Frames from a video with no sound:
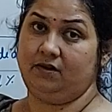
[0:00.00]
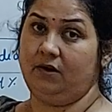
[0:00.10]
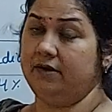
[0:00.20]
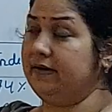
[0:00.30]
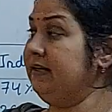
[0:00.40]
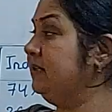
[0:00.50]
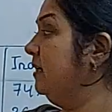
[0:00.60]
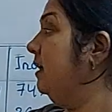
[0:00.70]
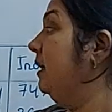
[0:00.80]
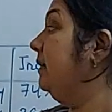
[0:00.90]

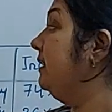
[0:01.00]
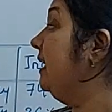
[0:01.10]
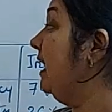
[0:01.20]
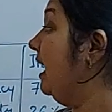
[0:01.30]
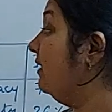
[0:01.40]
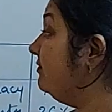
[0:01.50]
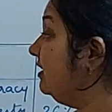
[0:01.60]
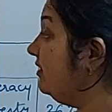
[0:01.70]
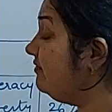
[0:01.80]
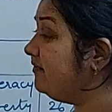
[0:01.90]
Alright, they
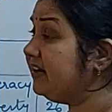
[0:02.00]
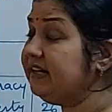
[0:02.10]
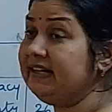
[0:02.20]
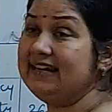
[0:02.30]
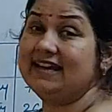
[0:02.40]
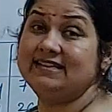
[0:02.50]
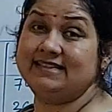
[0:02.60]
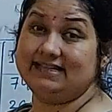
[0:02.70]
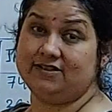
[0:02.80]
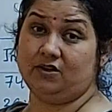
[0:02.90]
have different
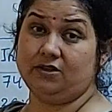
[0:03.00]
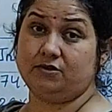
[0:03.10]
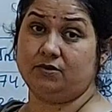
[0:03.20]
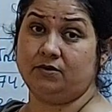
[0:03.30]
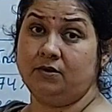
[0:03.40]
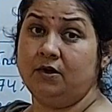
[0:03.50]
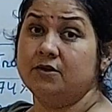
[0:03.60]
dances also.